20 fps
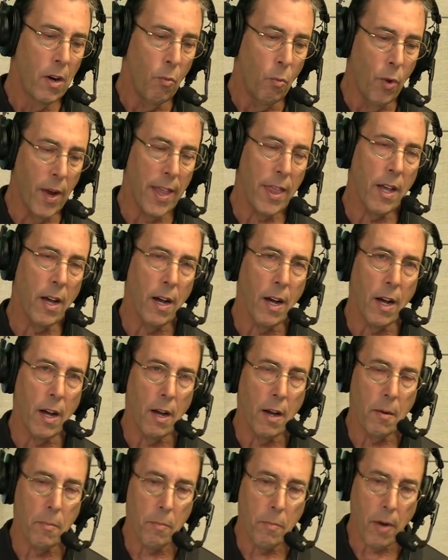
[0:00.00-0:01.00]
With
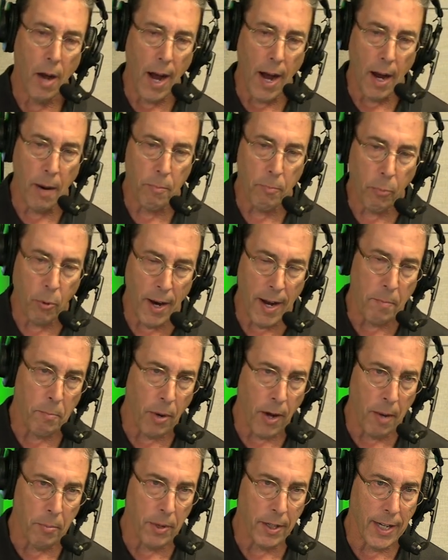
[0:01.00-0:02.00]
a uh, print
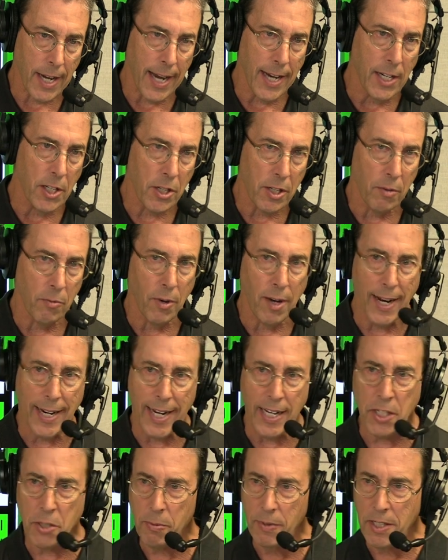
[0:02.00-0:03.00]
publication, well, I
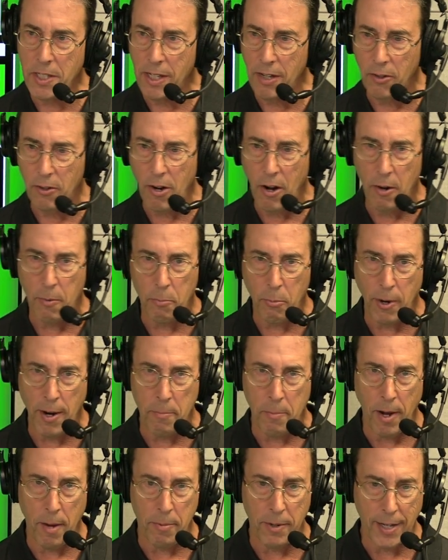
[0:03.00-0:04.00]
guess we still call them
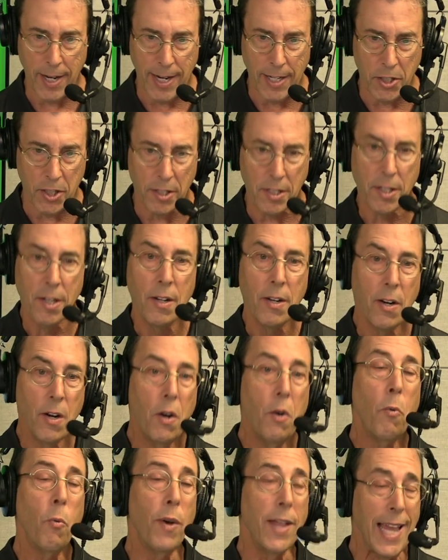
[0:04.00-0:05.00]
print publications,
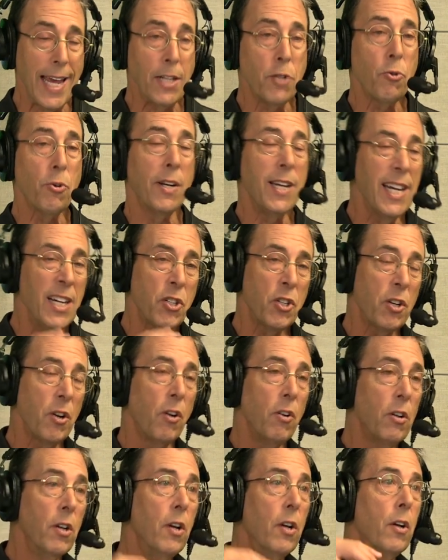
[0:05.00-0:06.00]
with a
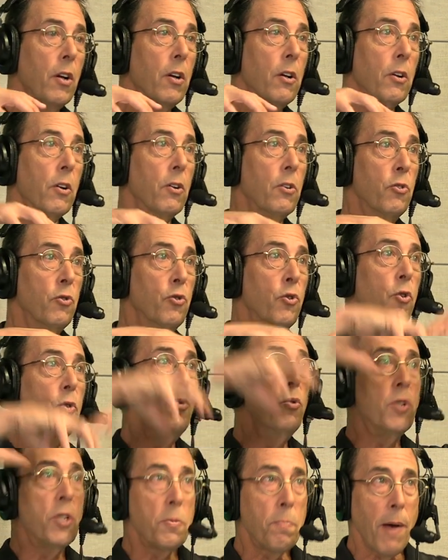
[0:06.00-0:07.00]
traditional
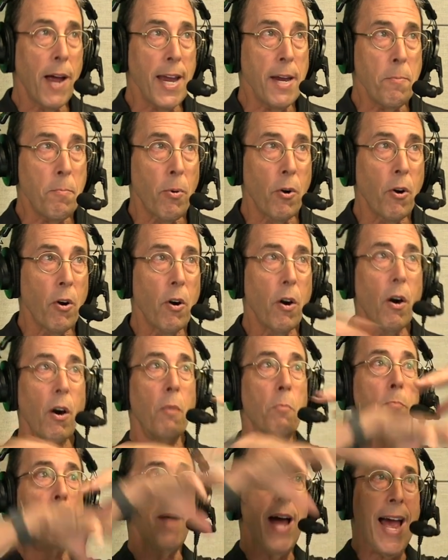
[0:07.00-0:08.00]
newspaper
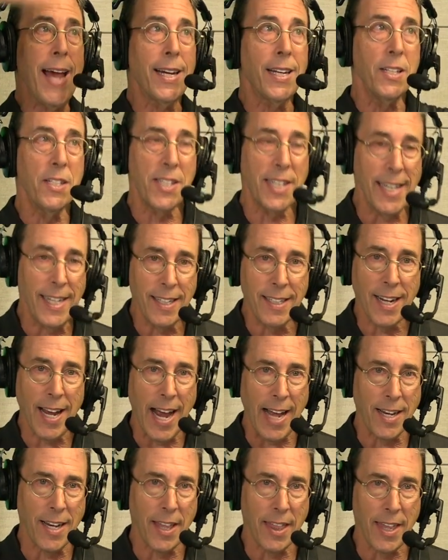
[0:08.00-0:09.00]
or magazine
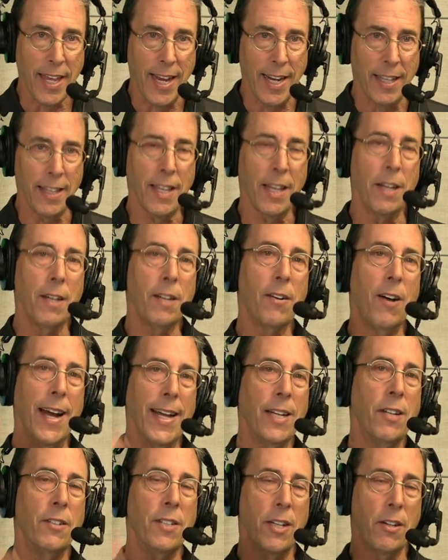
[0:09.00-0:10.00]
kind of thing that
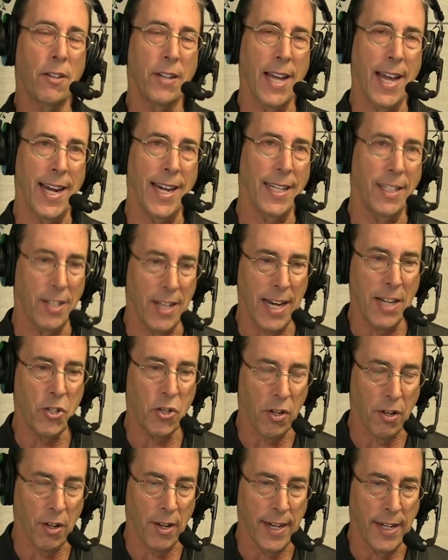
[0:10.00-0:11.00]
likely you're getting
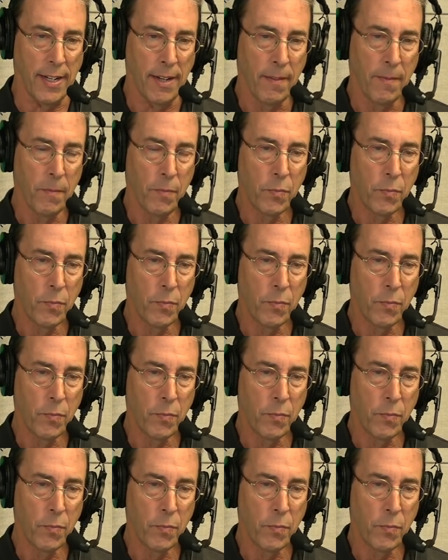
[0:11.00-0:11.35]
digitally,